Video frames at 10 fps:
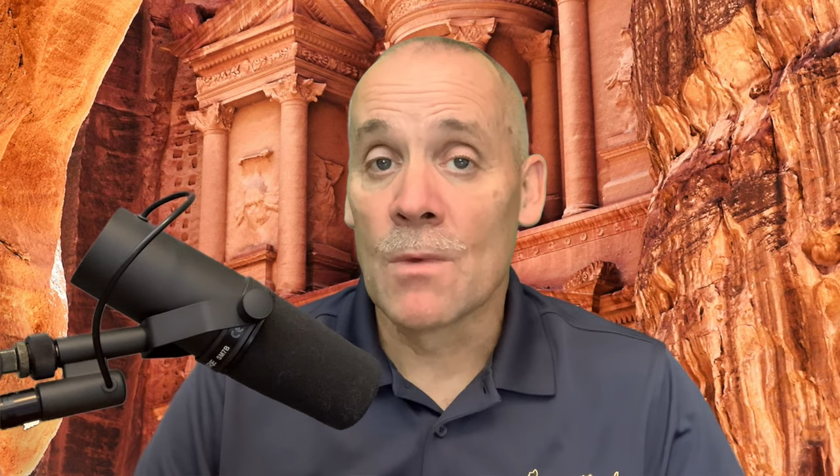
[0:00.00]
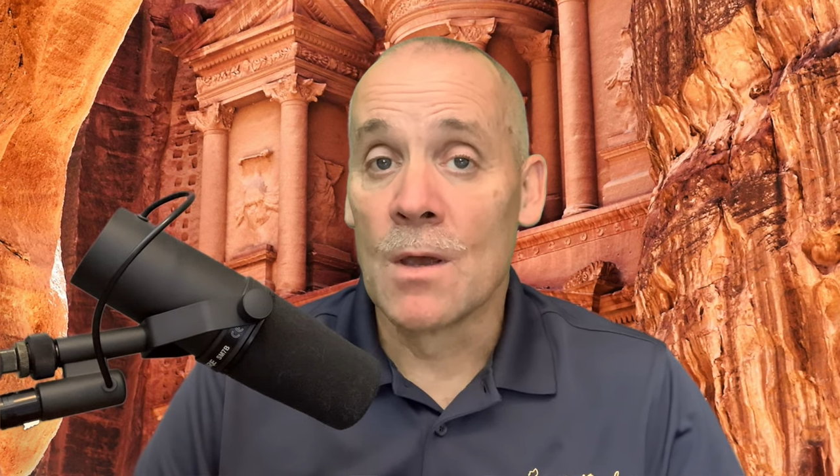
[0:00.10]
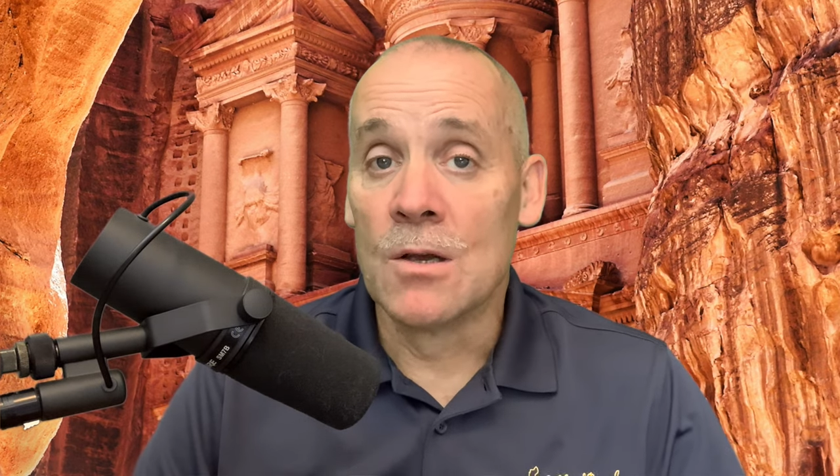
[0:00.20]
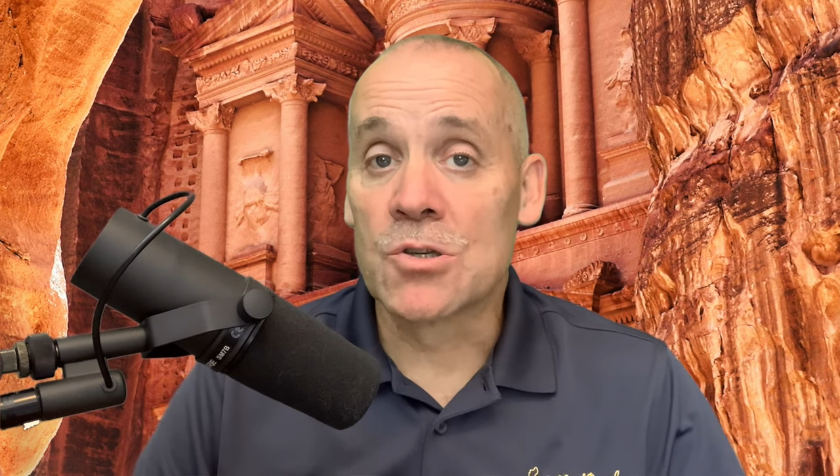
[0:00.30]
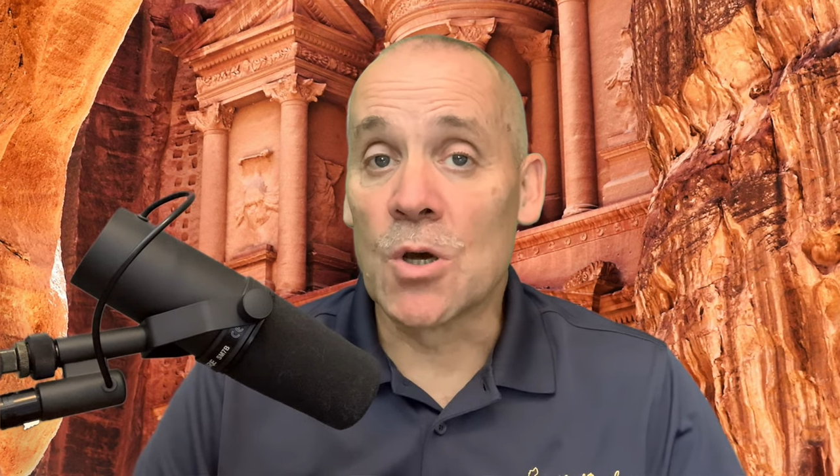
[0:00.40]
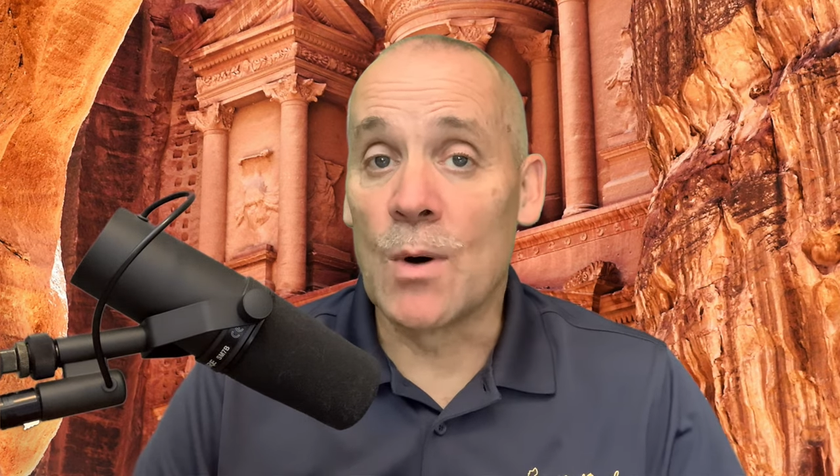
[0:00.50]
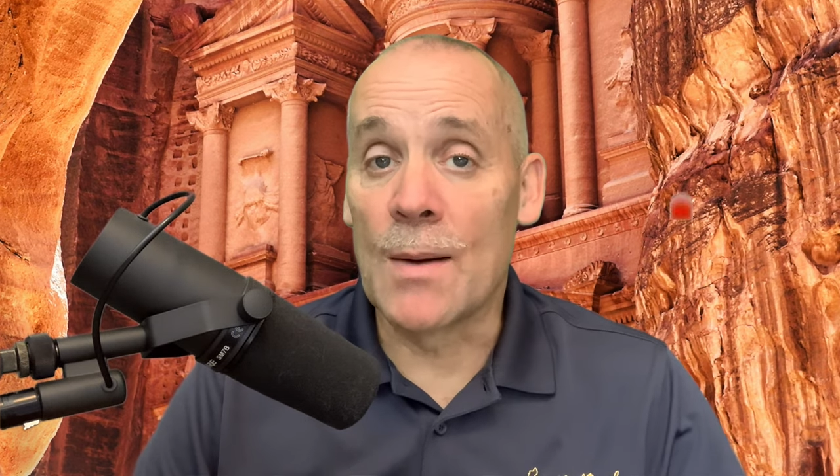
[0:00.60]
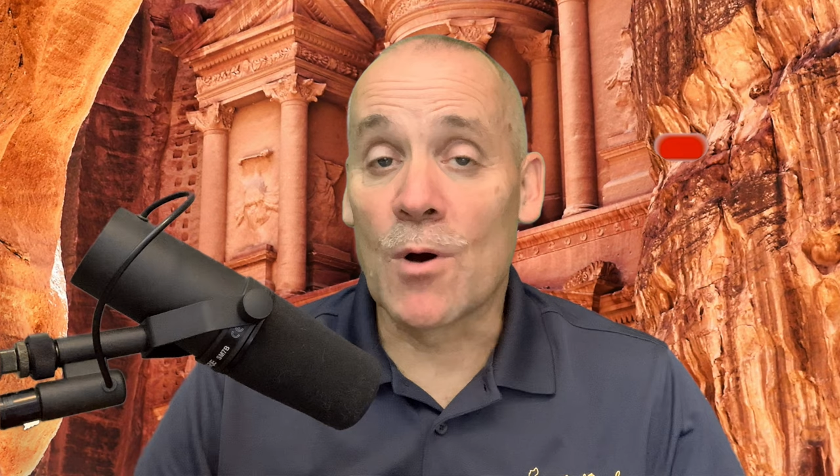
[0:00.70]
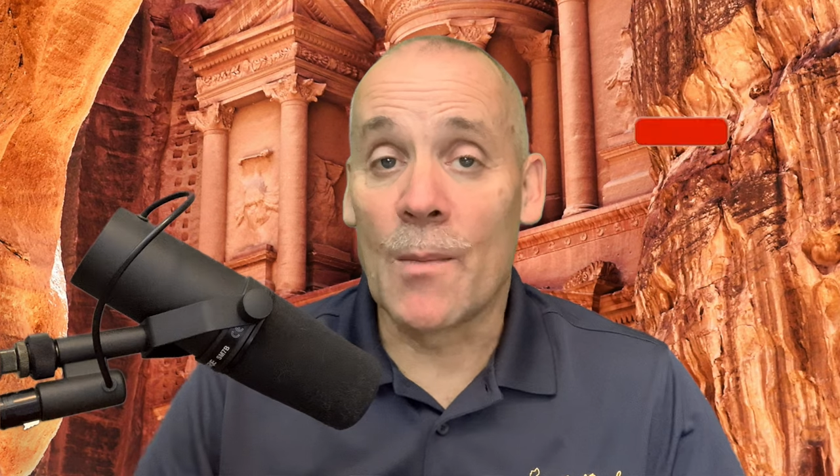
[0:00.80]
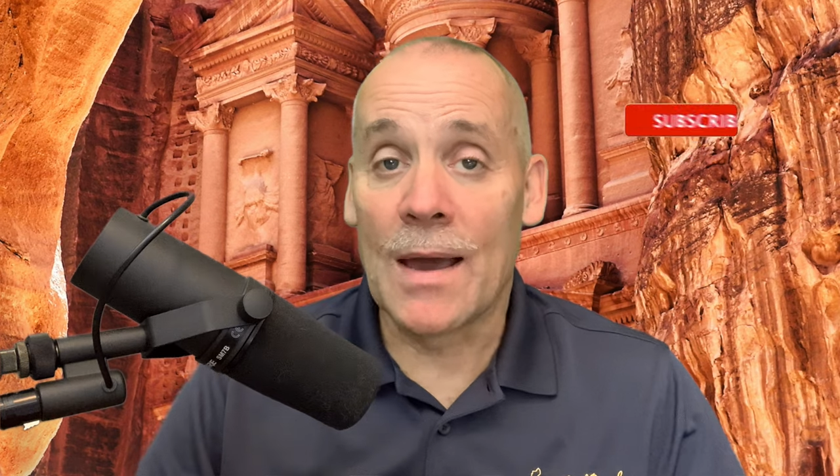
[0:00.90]
So I
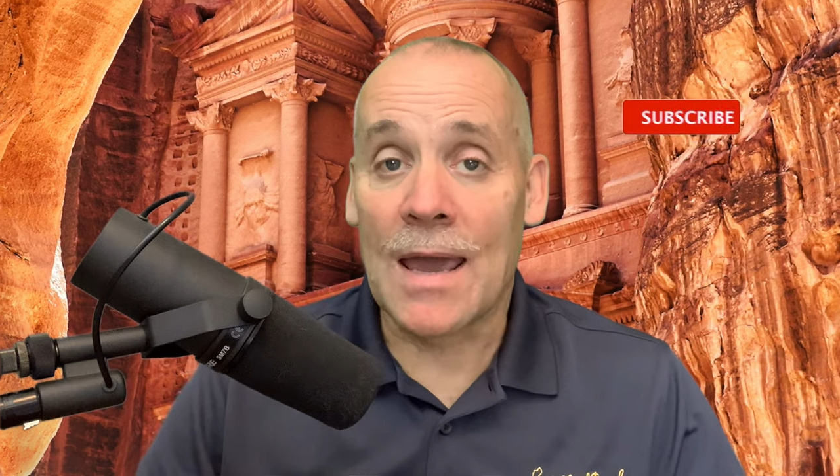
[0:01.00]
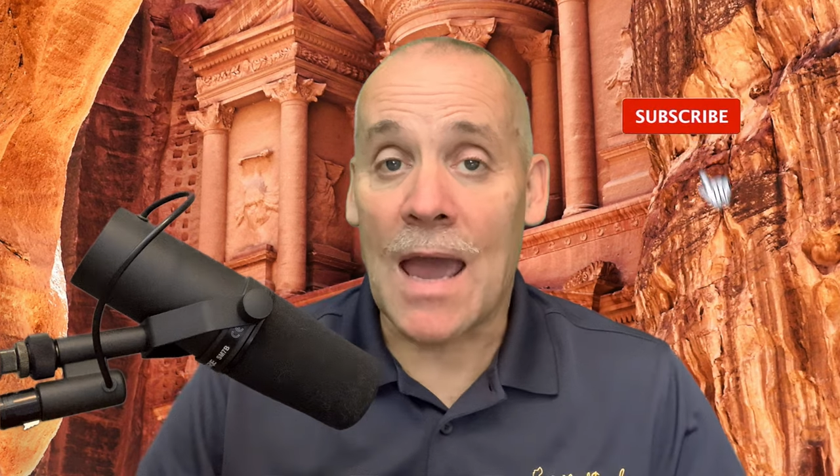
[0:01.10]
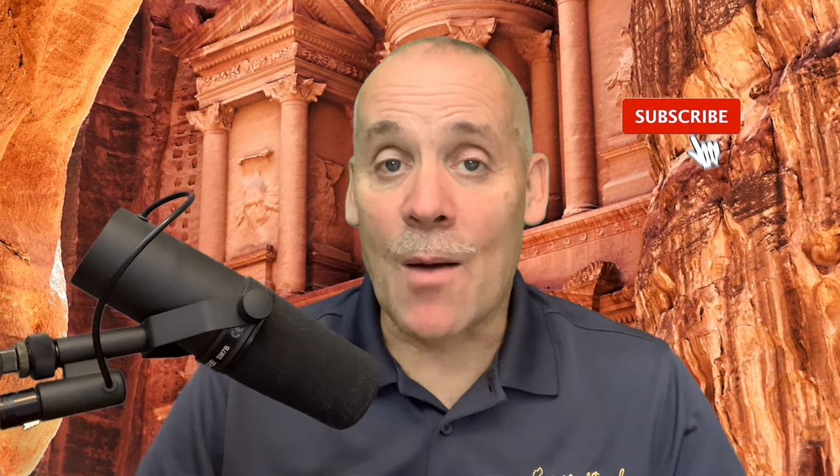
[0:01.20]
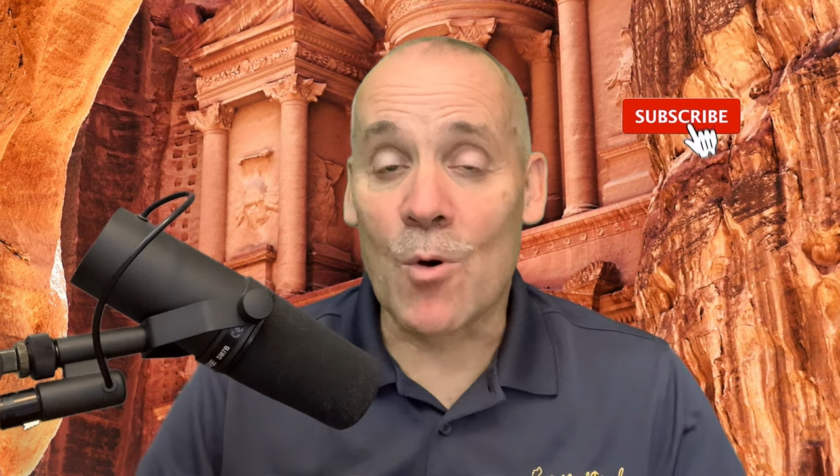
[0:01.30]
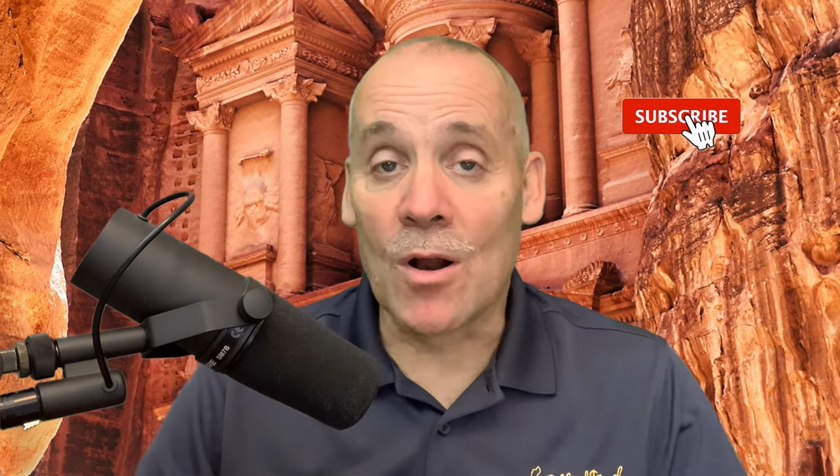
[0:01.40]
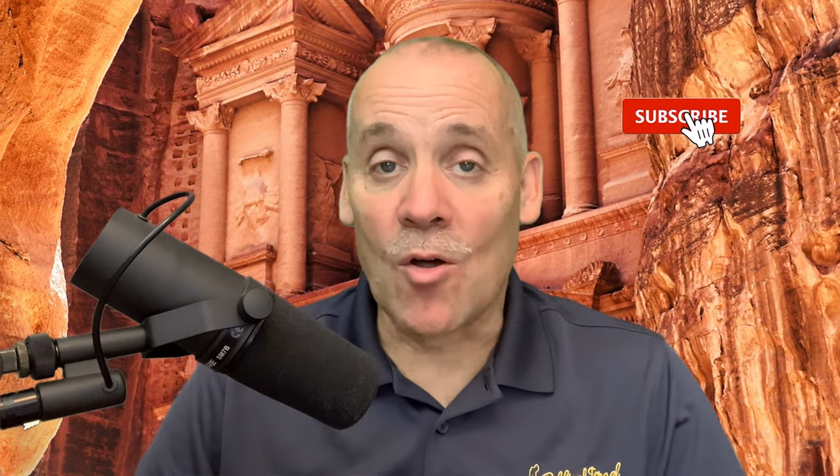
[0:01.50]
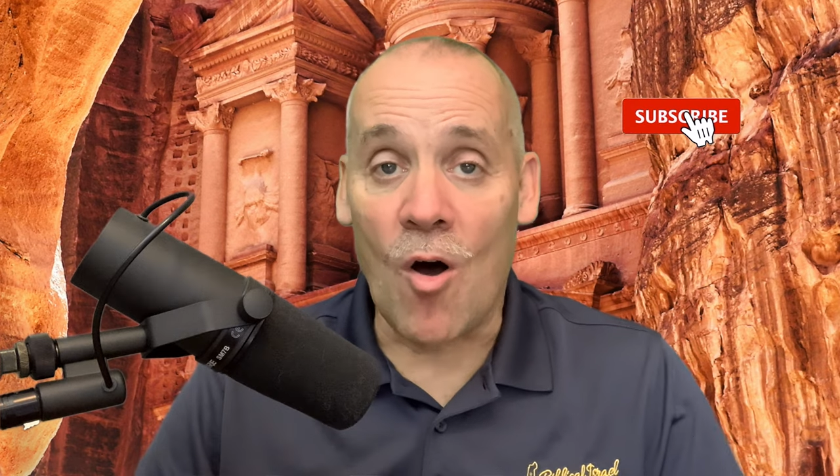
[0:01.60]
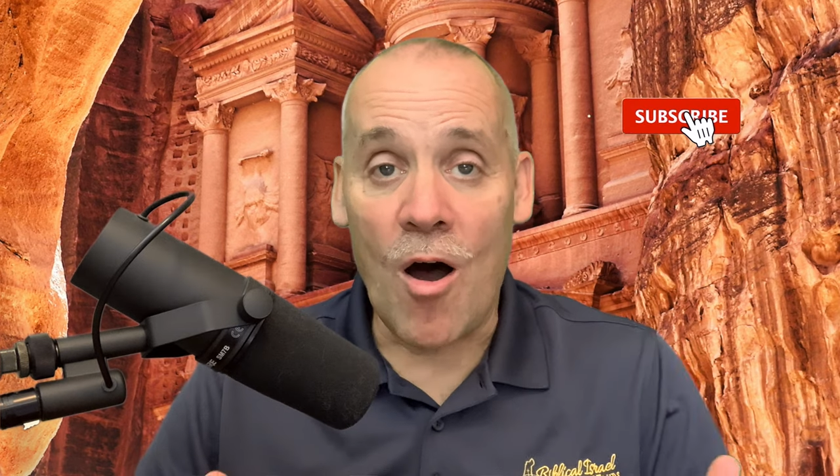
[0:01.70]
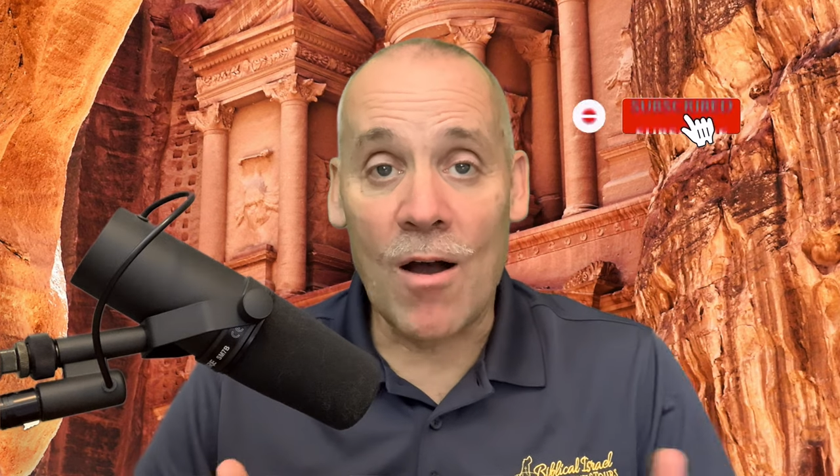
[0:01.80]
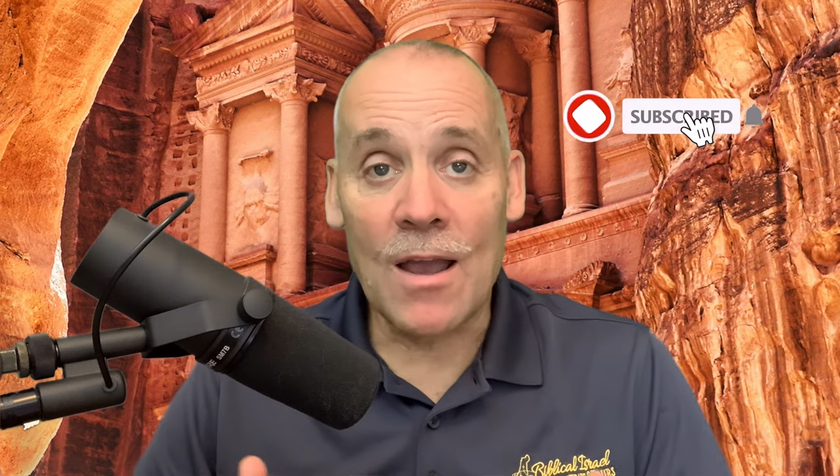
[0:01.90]
brought my camera
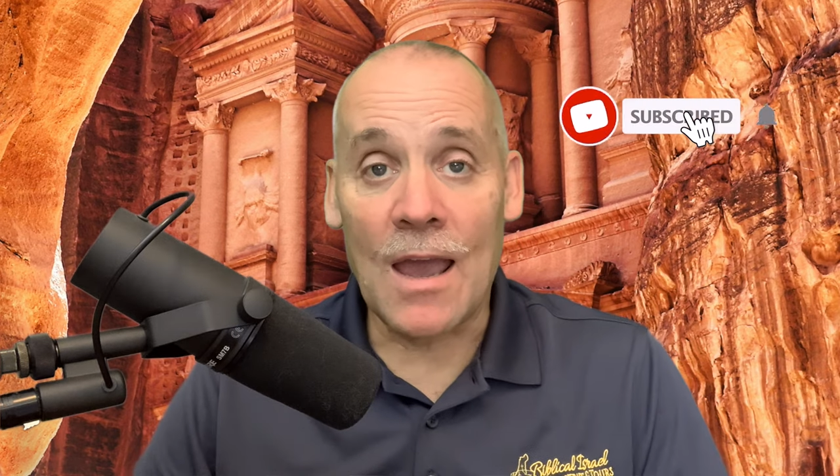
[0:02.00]
along,